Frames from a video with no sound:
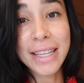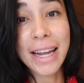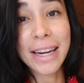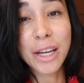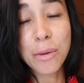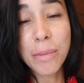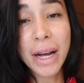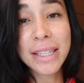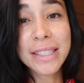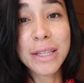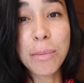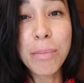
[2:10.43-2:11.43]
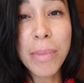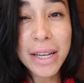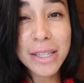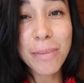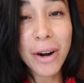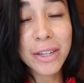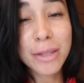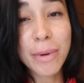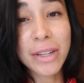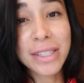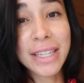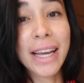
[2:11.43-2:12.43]
that it combines the best parts
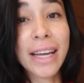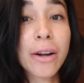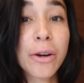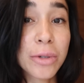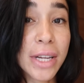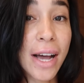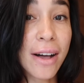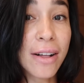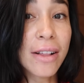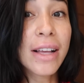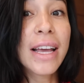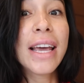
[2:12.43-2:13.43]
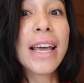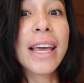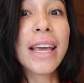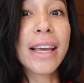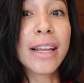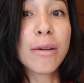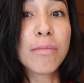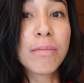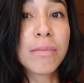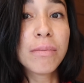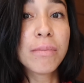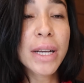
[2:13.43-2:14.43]
about staying at a hotel
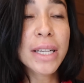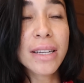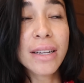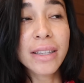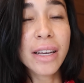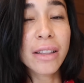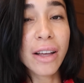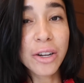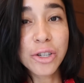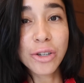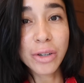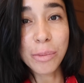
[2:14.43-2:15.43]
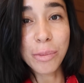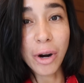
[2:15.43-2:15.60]
in basically a luxury